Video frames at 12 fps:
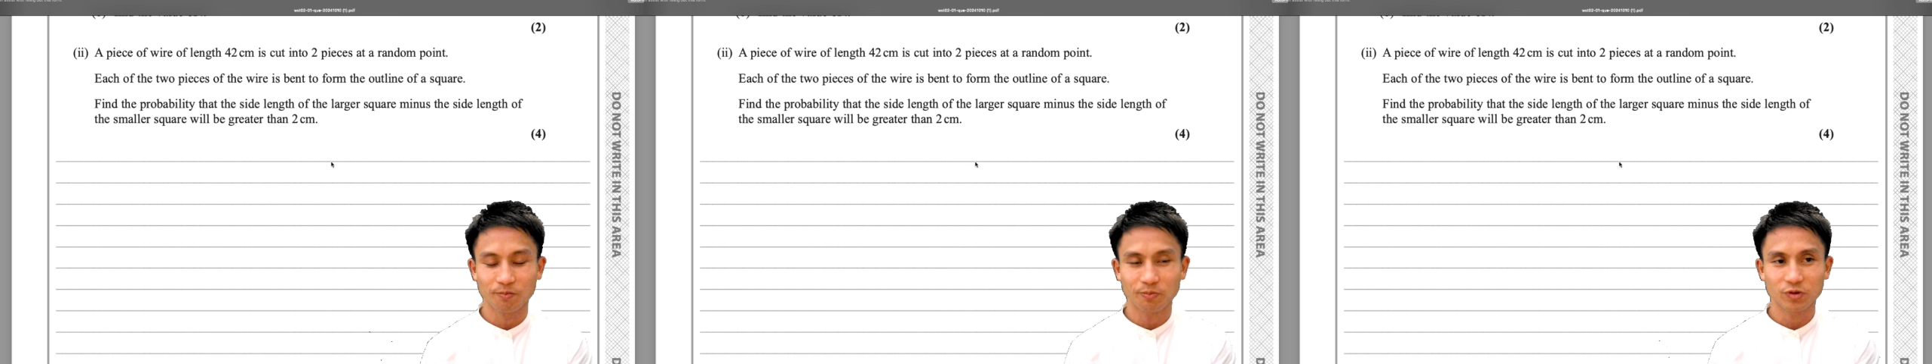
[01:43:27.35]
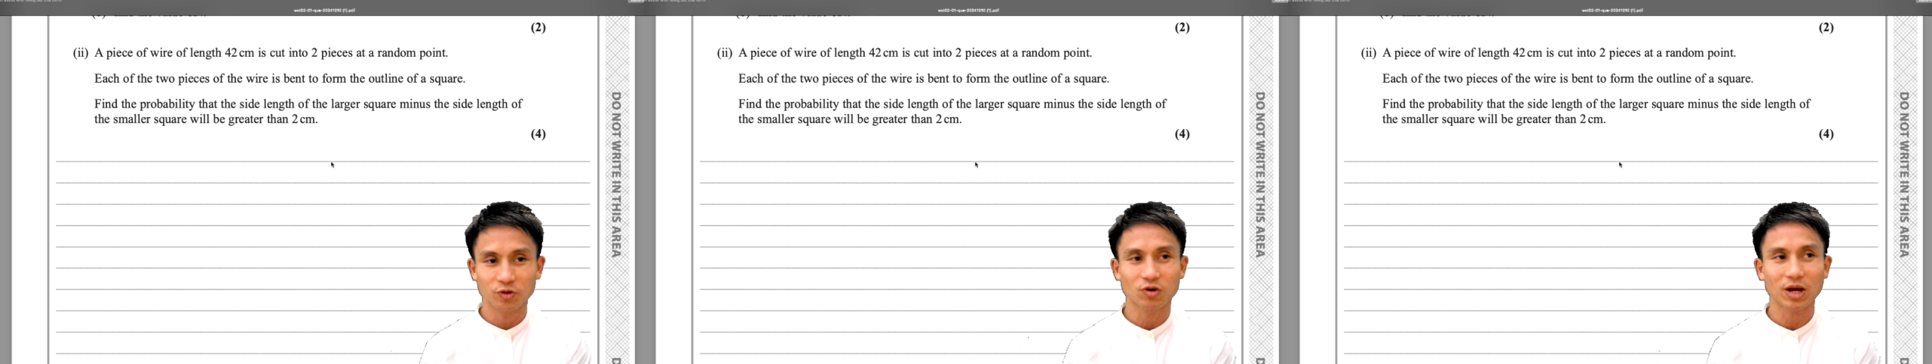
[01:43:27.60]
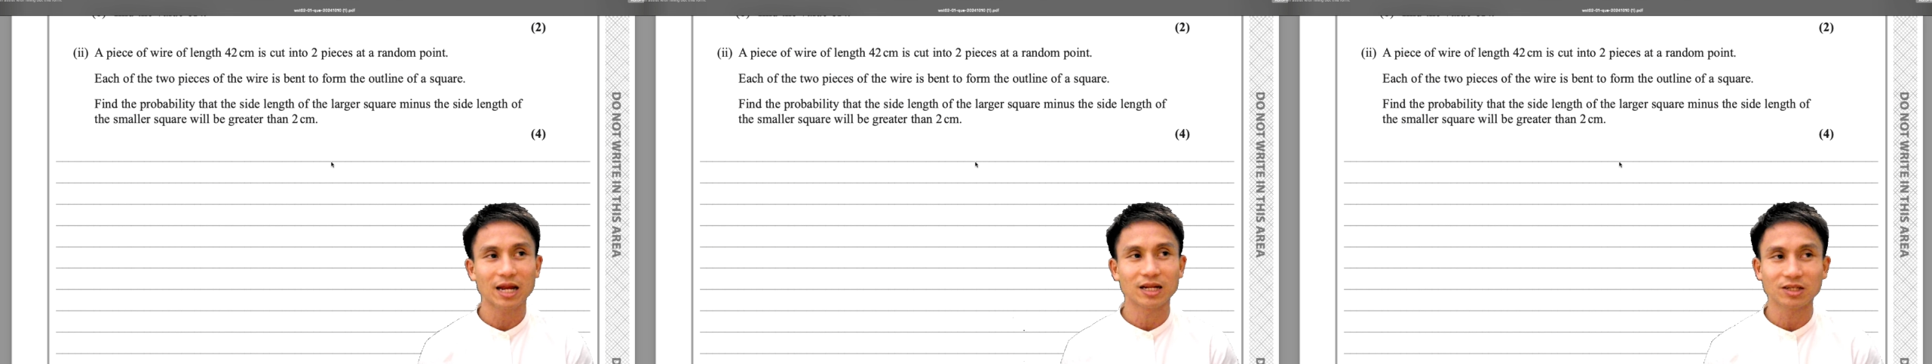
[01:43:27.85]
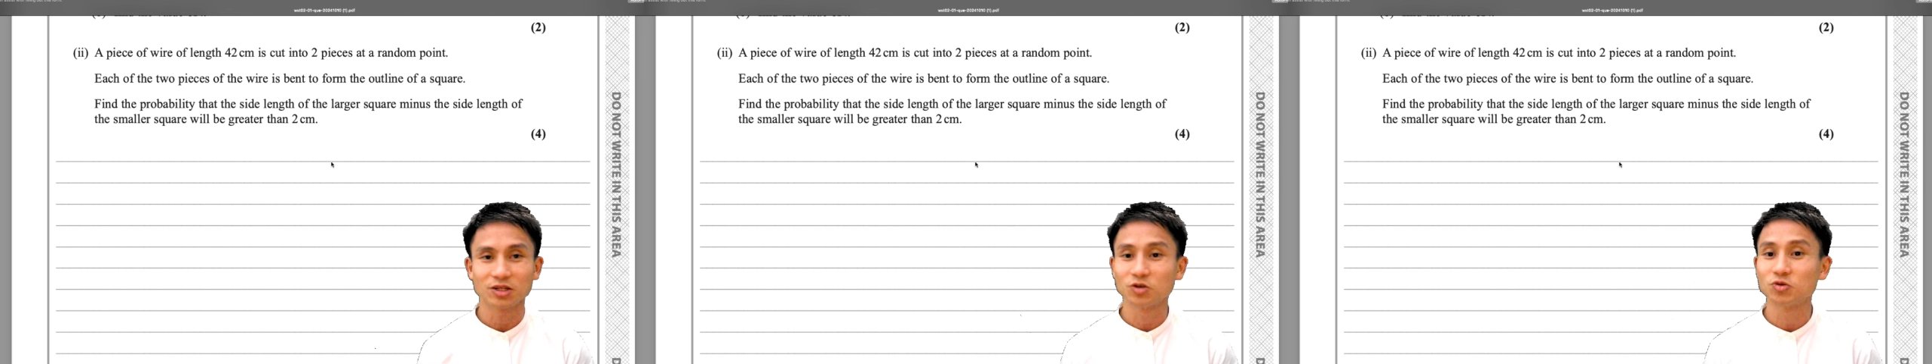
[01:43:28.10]
you cut it
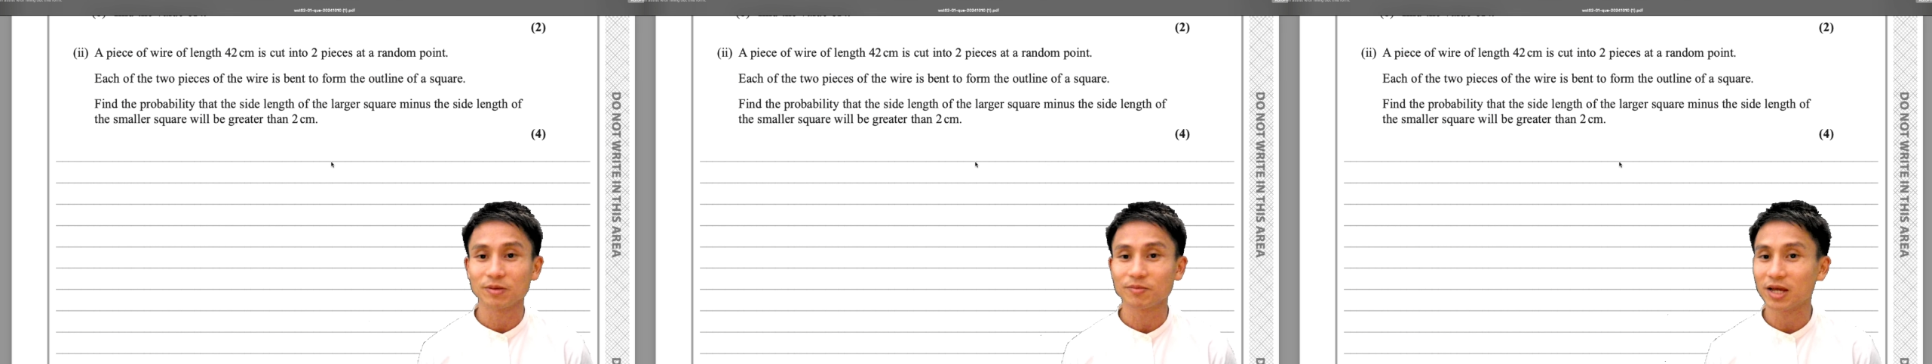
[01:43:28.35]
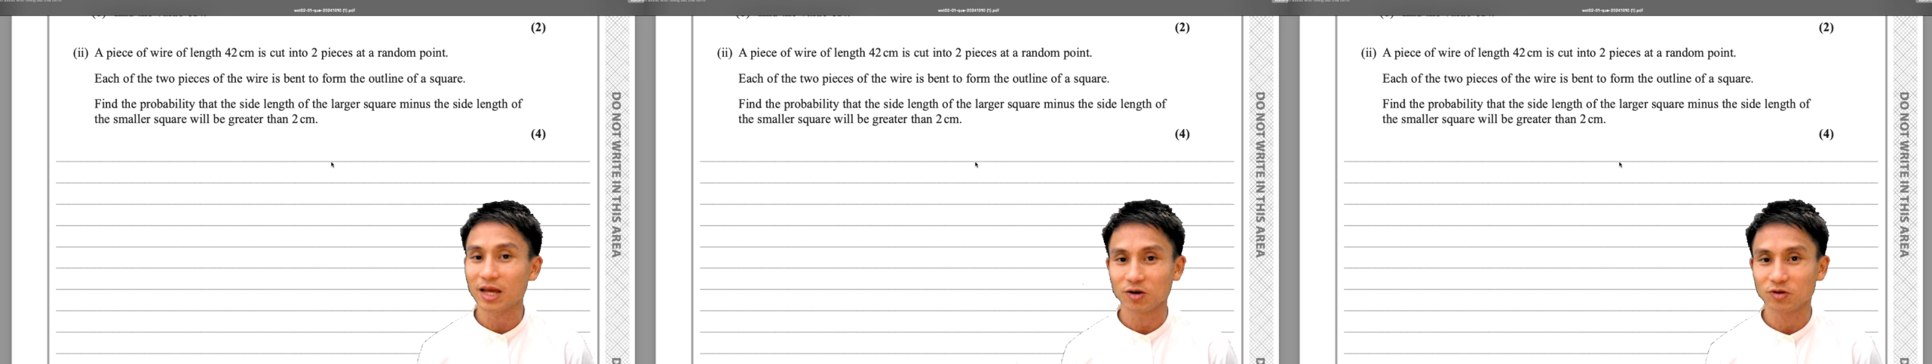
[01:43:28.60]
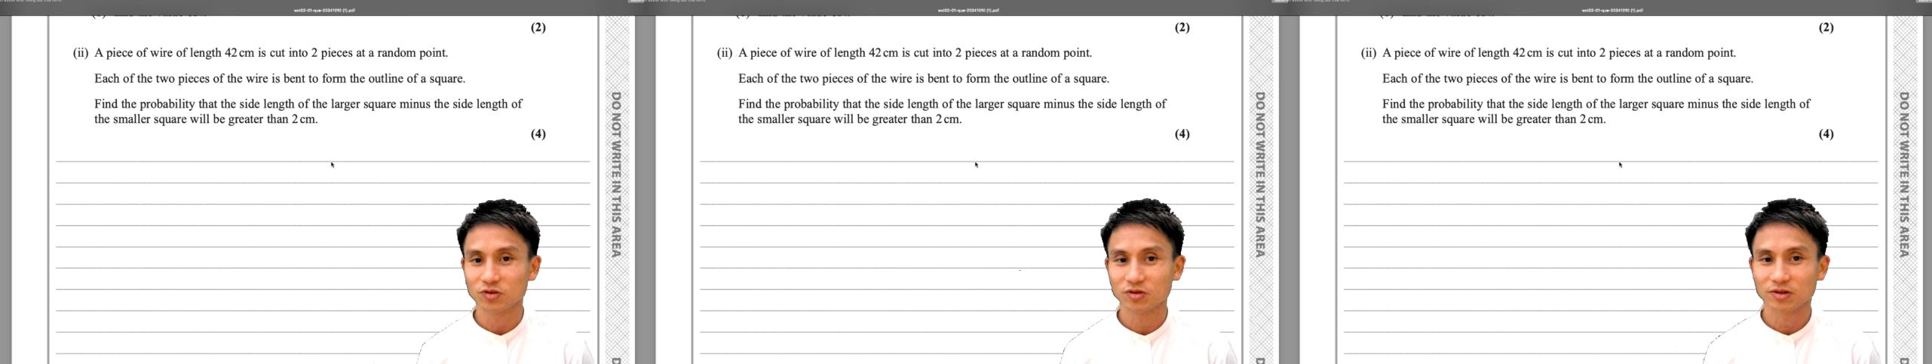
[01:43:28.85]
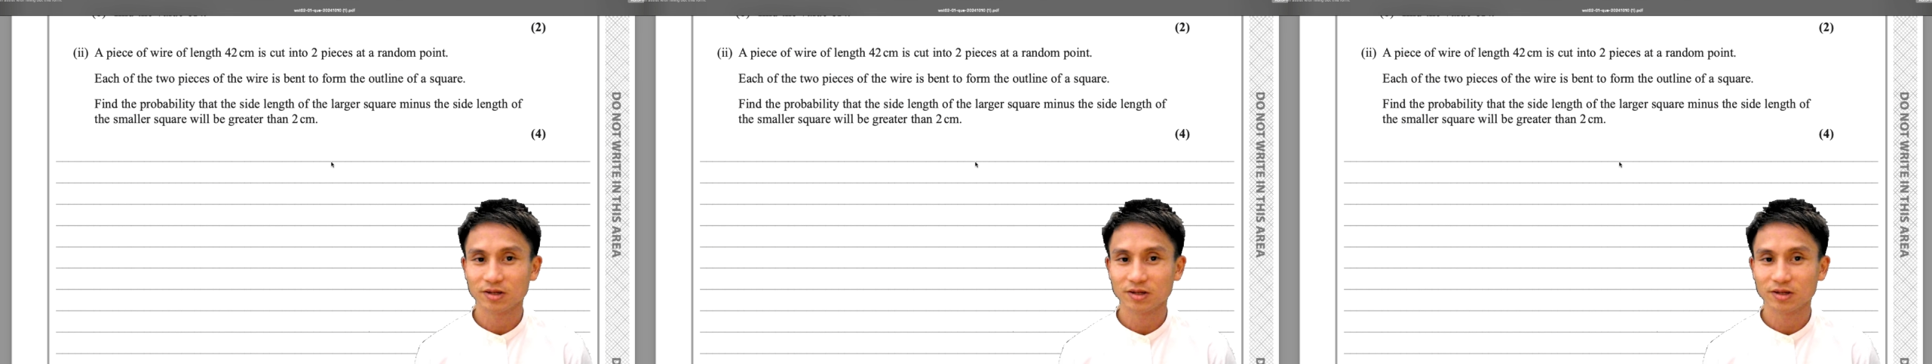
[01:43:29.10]
to do something else.